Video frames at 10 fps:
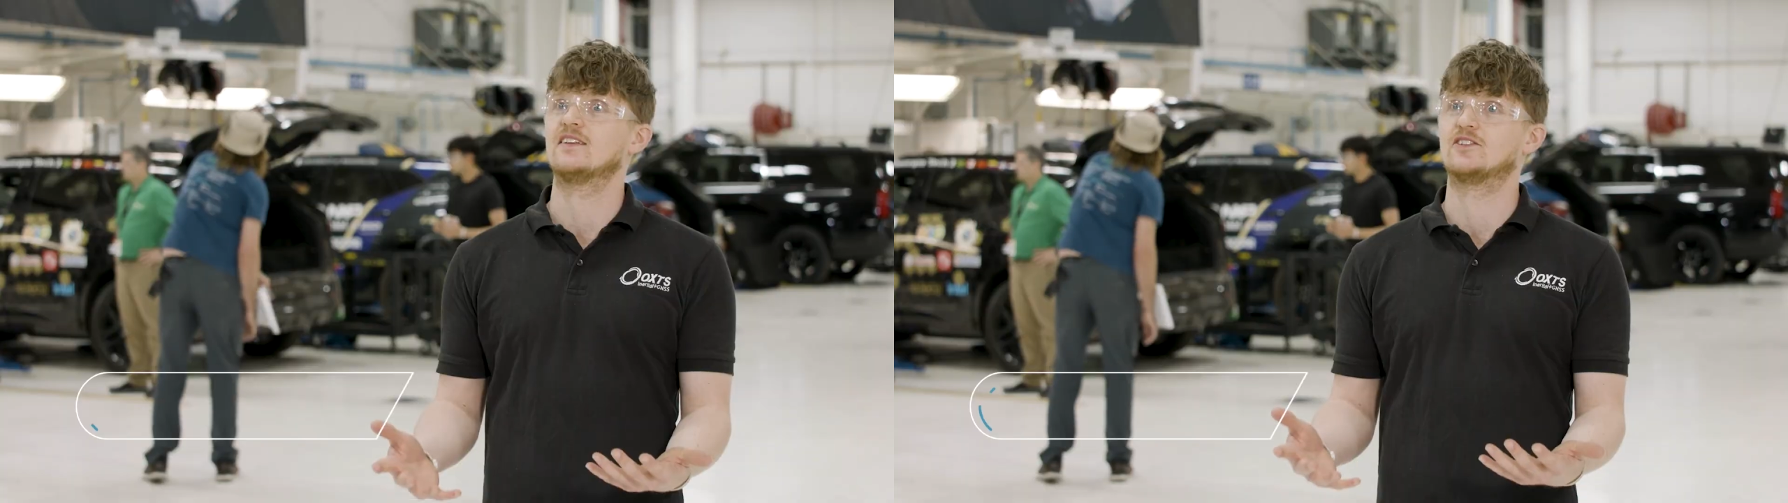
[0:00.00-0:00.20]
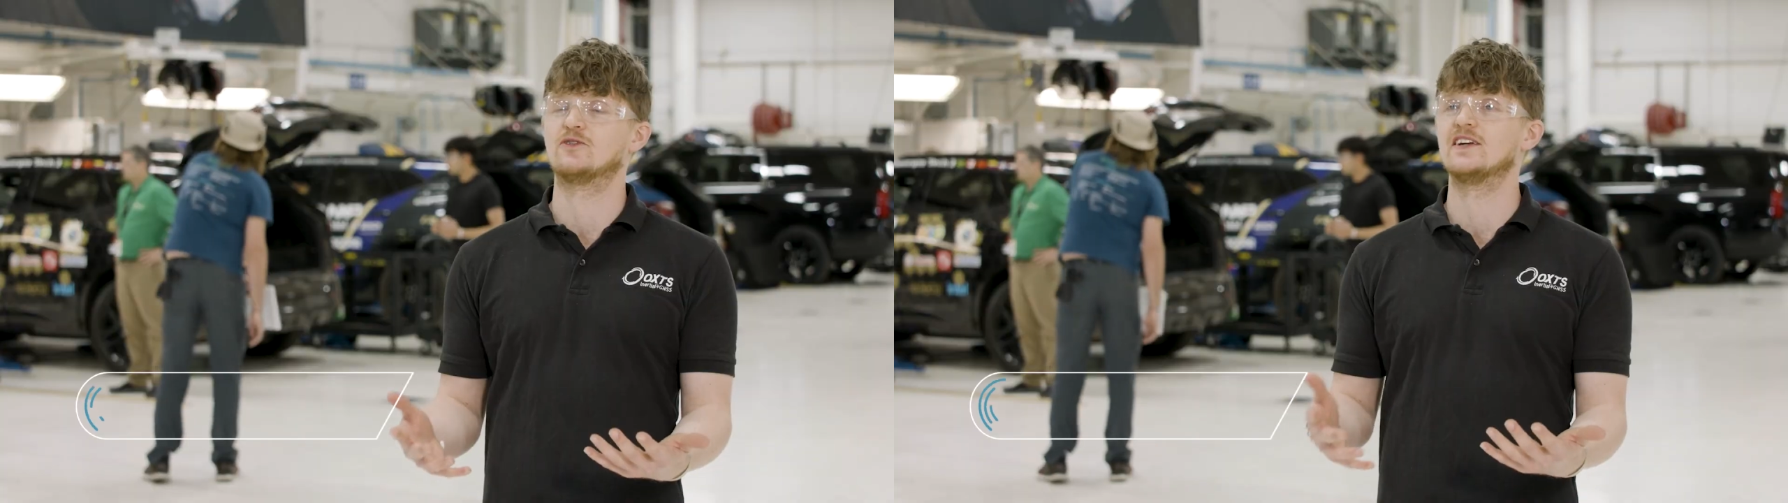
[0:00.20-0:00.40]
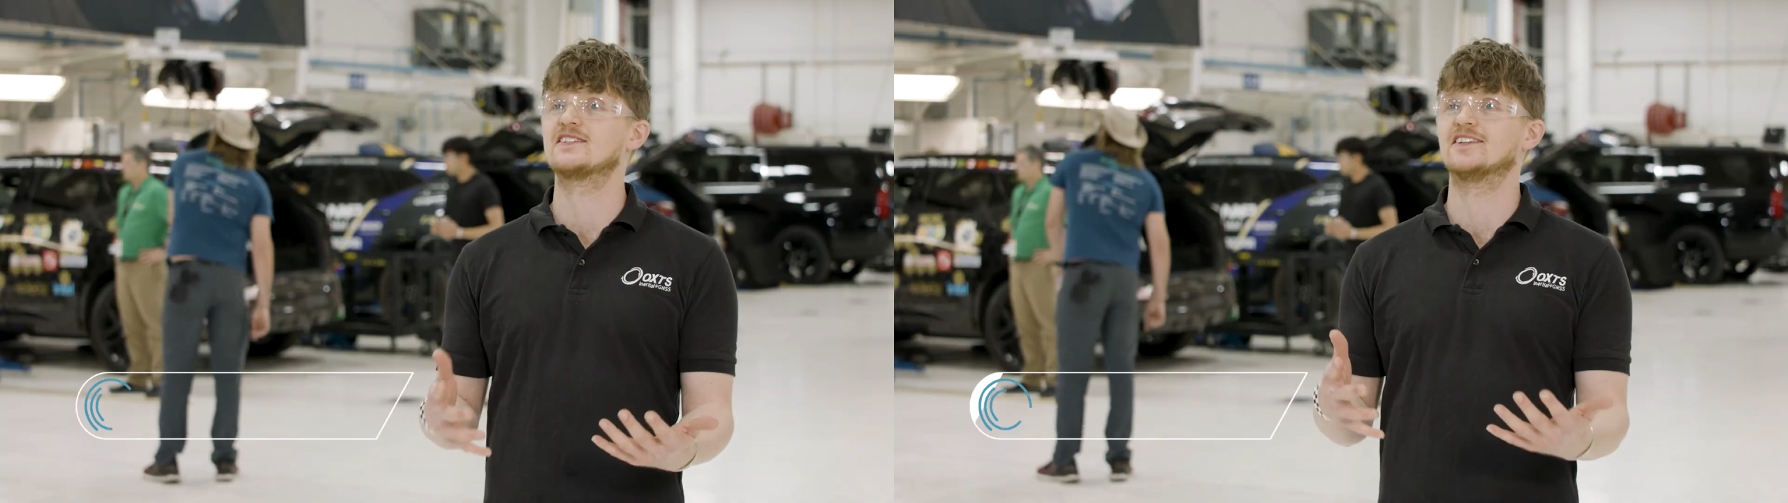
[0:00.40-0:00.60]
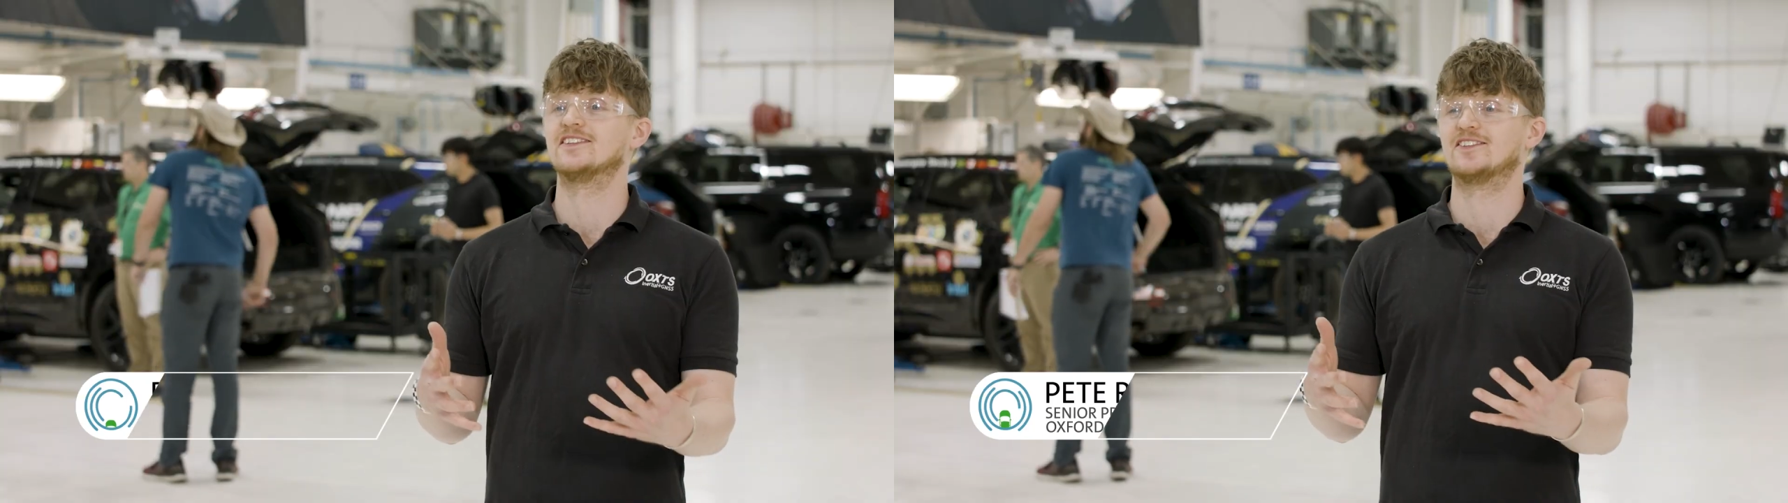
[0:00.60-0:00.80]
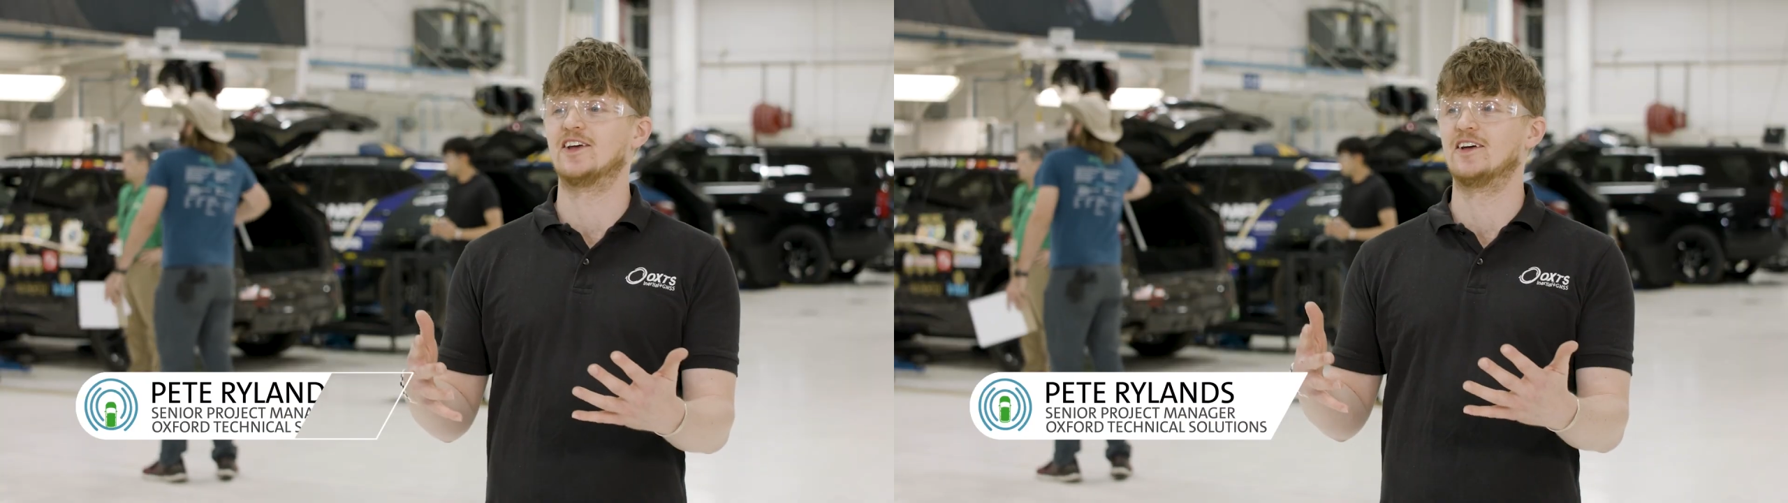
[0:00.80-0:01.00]
The
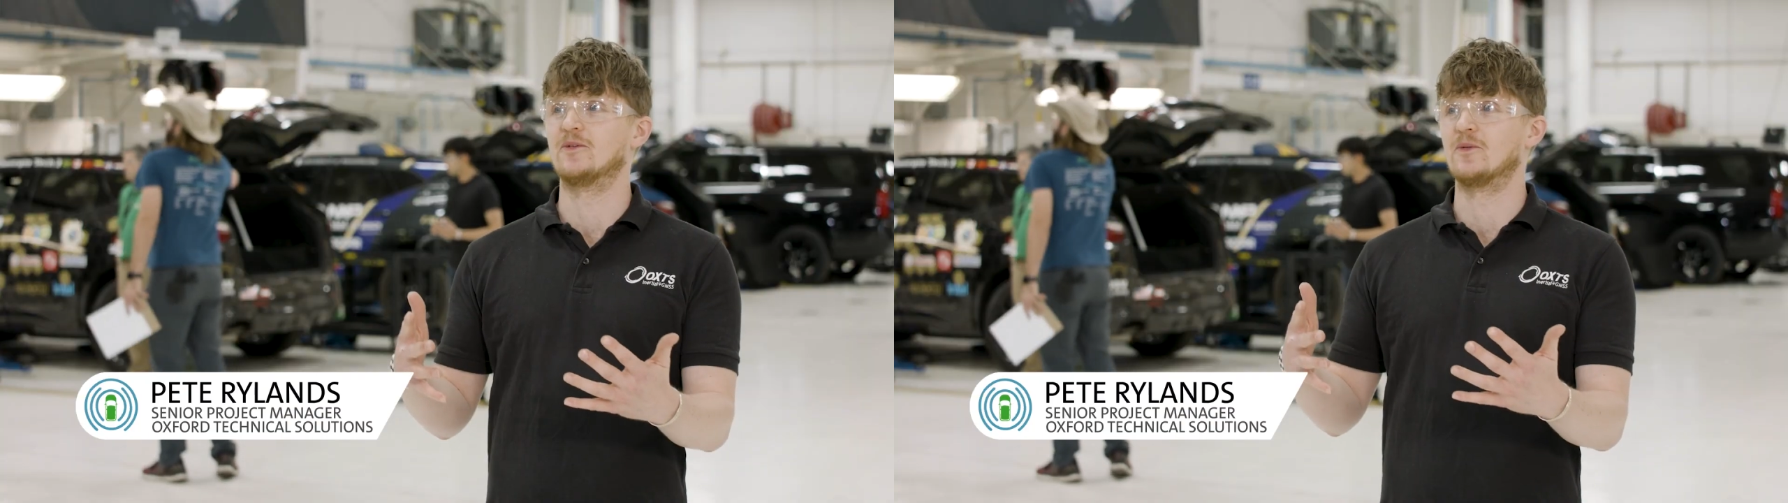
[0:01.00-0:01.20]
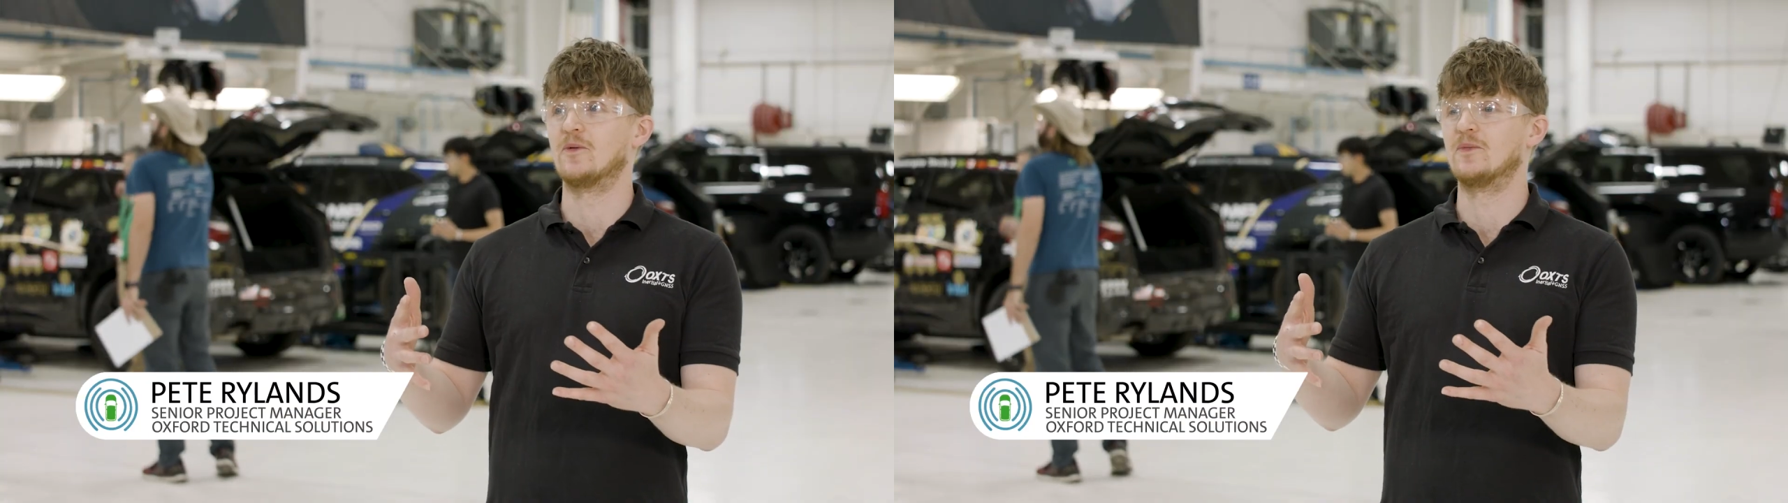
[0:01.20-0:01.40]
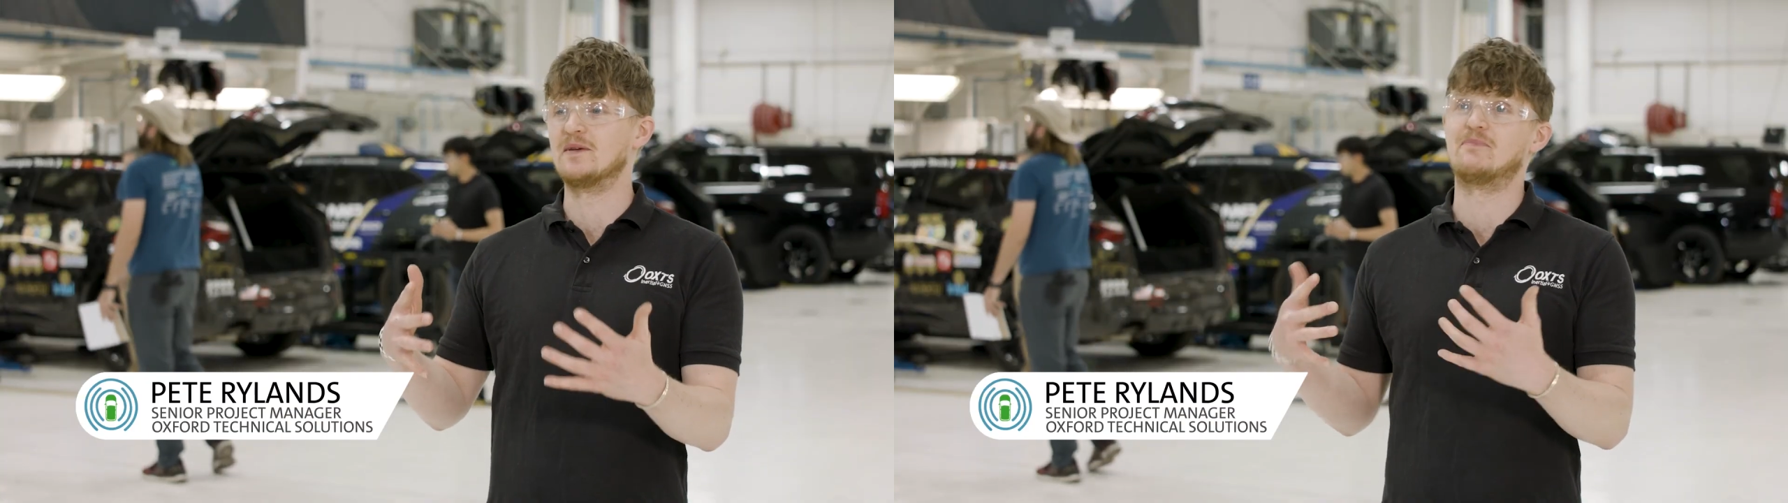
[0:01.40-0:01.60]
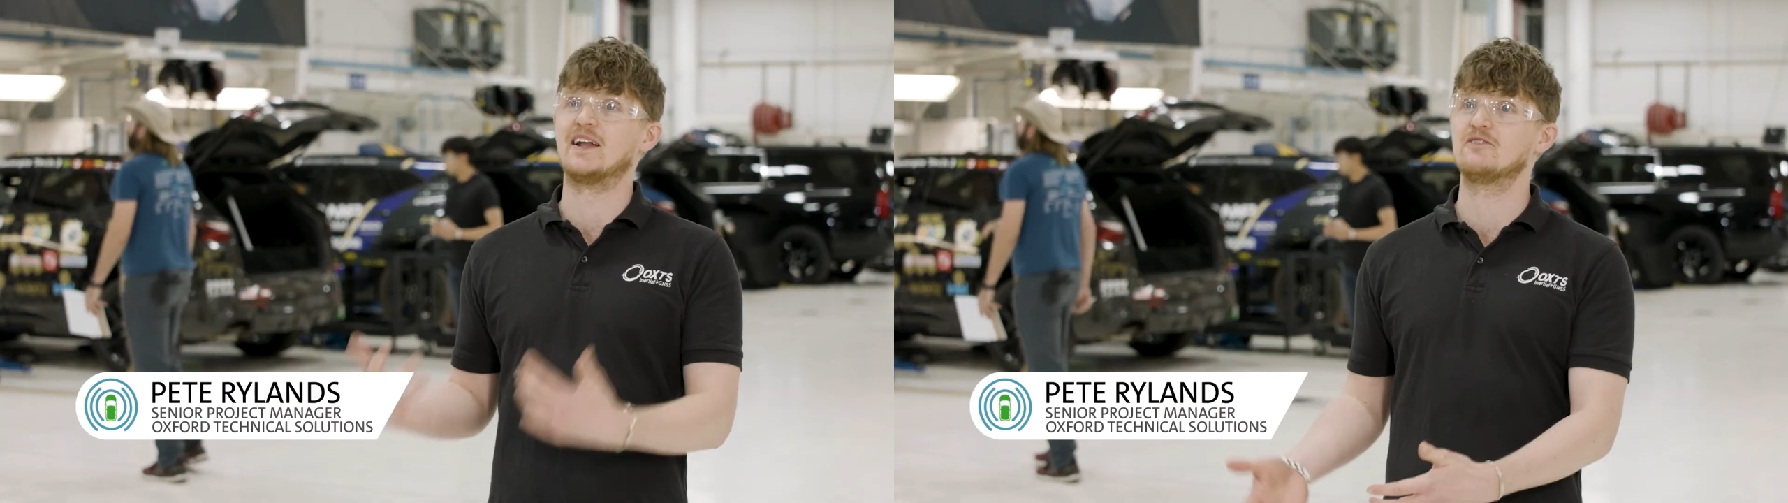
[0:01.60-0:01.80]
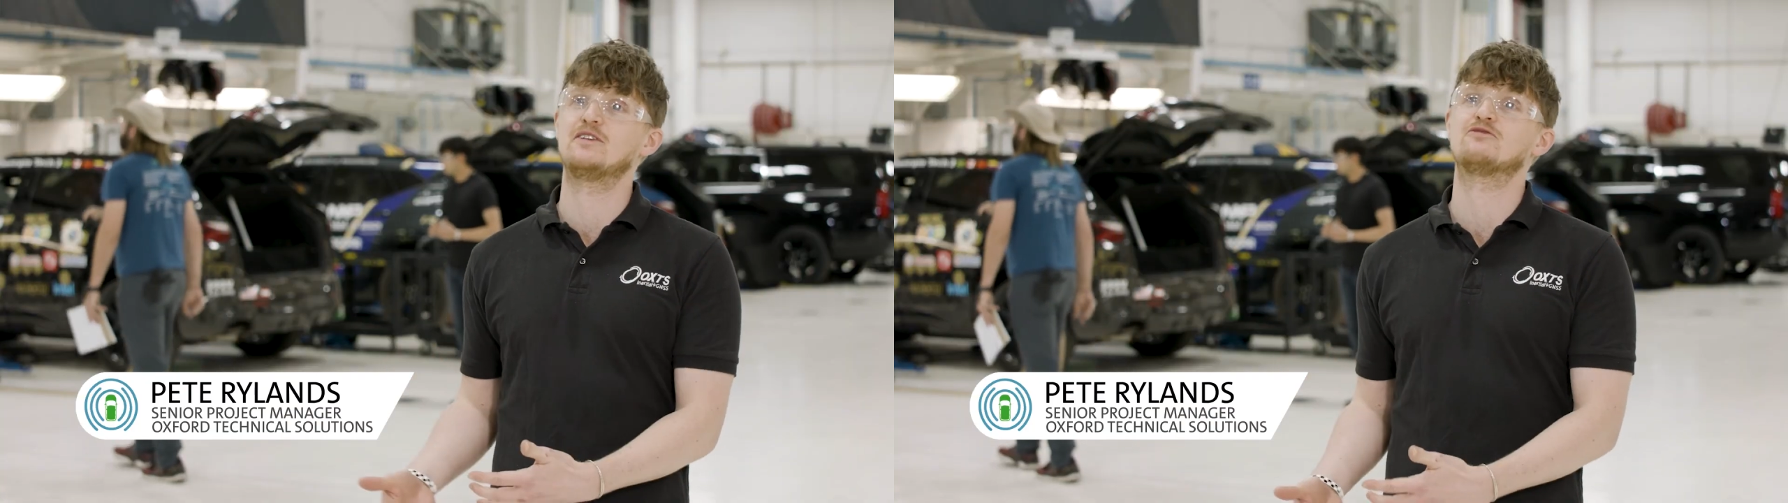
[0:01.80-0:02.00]
reason that we
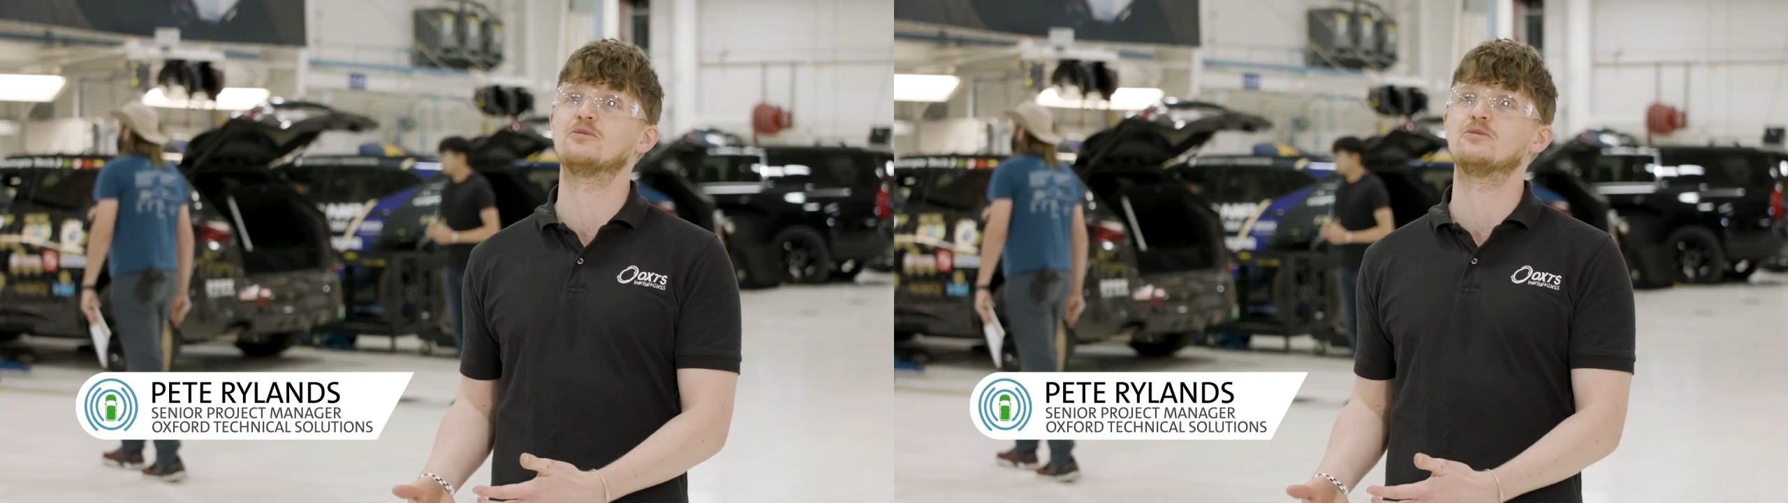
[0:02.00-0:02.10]
benefit